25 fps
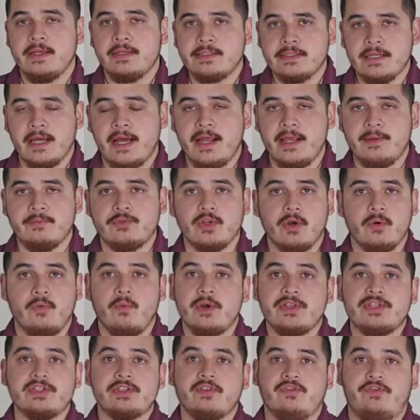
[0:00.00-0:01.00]
time. So
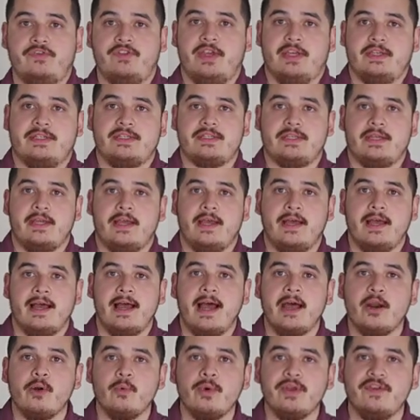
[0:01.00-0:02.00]
what's the fix?
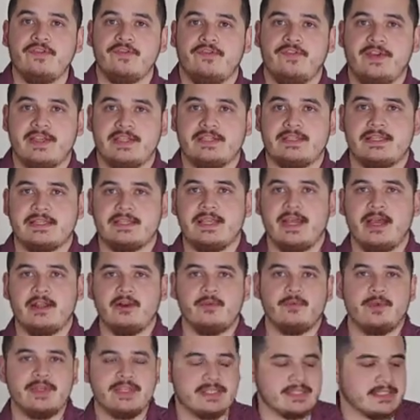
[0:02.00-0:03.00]
How do we fix this? How do
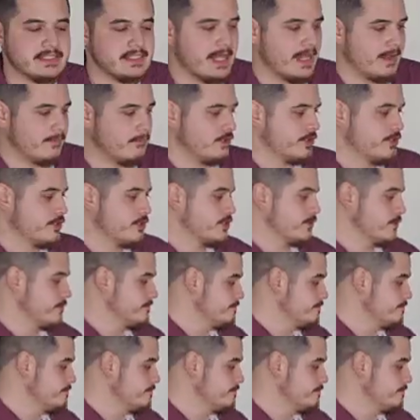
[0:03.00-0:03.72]
we establish